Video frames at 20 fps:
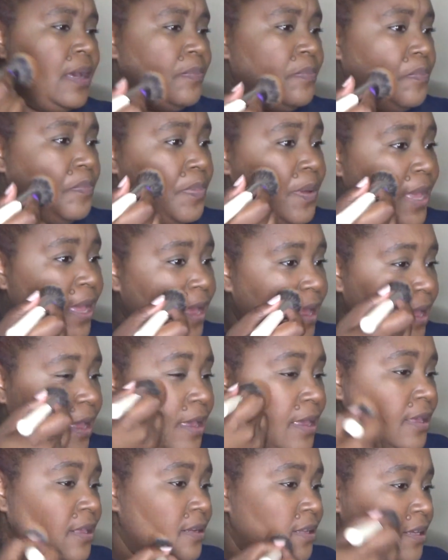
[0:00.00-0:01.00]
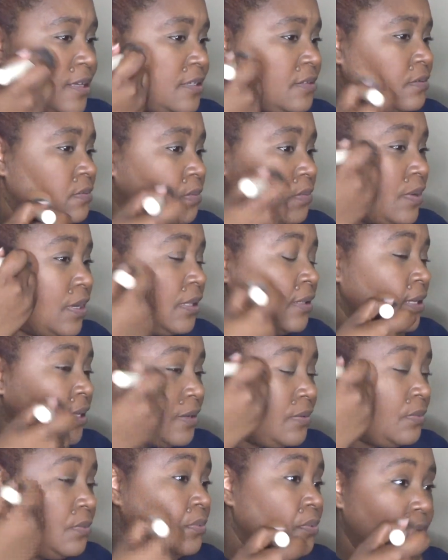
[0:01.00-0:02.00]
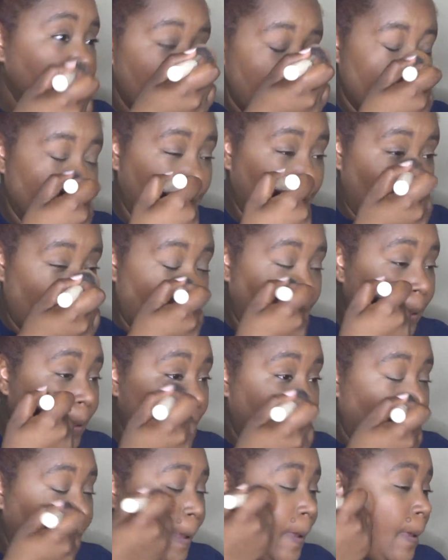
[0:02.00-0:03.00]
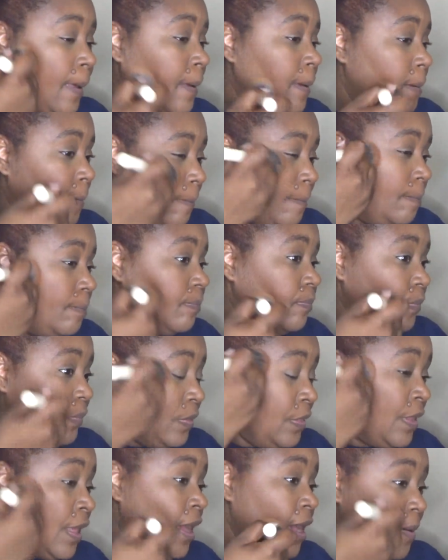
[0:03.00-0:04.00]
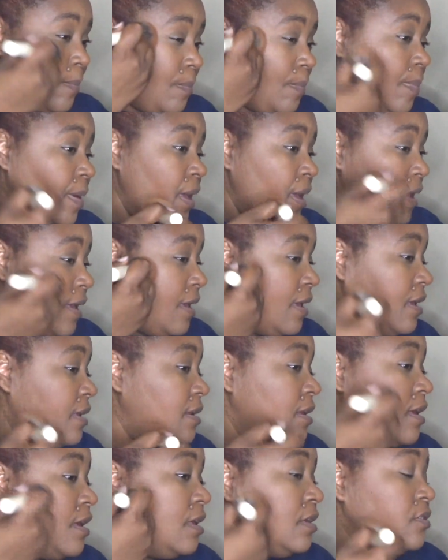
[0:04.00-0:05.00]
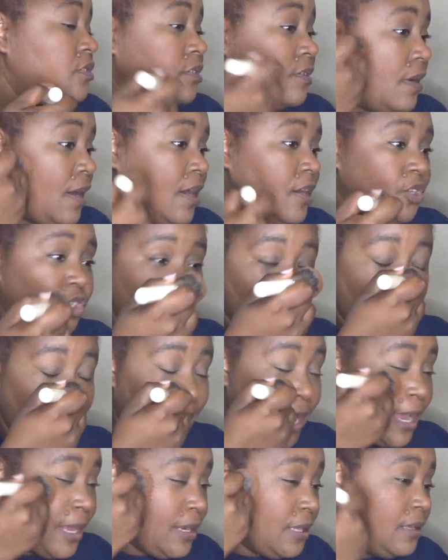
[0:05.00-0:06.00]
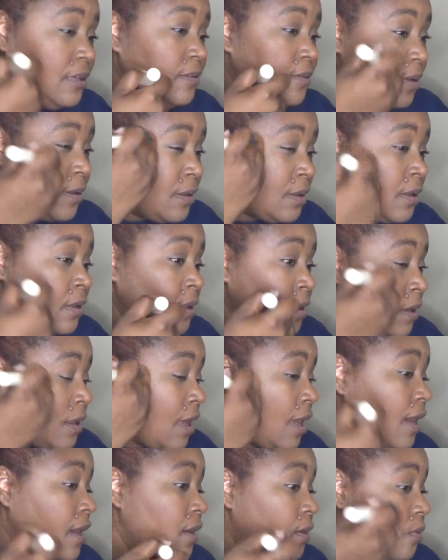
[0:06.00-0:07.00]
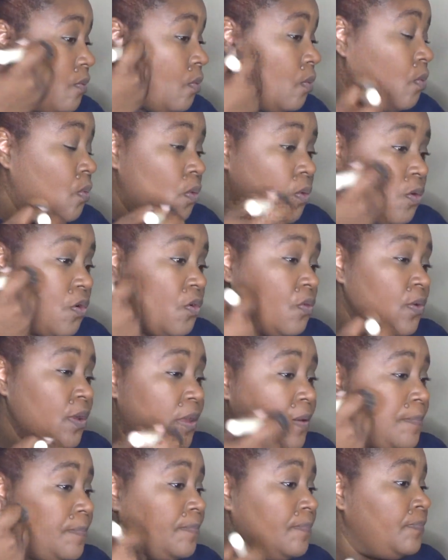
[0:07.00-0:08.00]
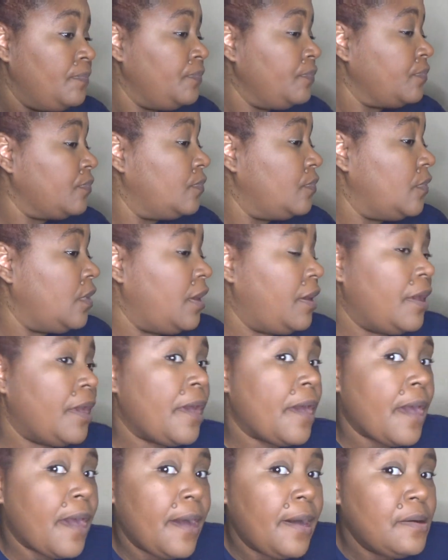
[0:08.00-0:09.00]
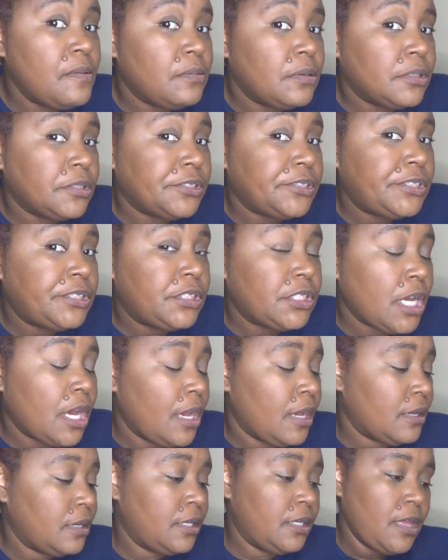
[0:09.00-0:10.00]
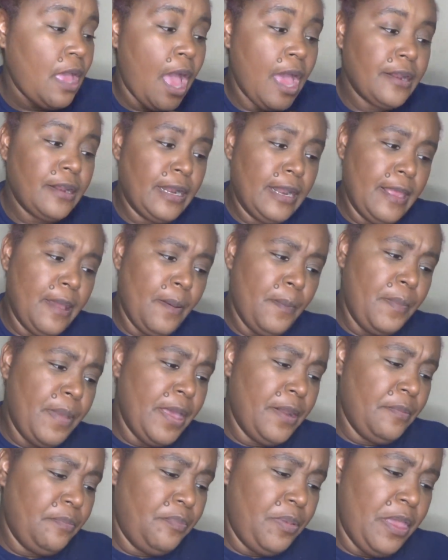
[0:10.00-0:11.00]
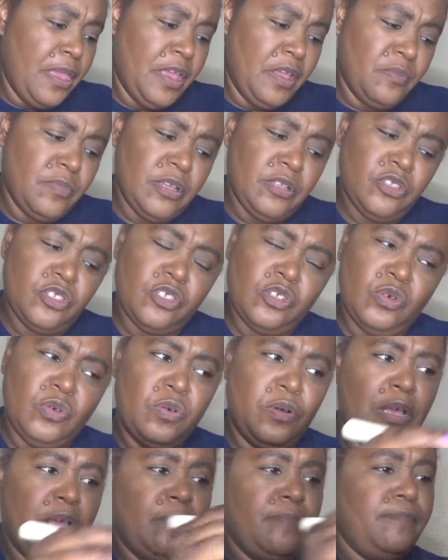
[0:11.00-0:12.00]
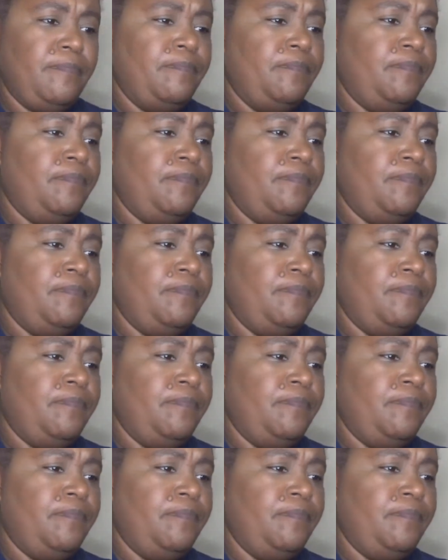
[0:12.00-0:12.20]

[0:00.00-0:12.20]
bad. It's really, really not bad. So I tried it, I wore it, and I was shocked. Got a little bit of pigment to it.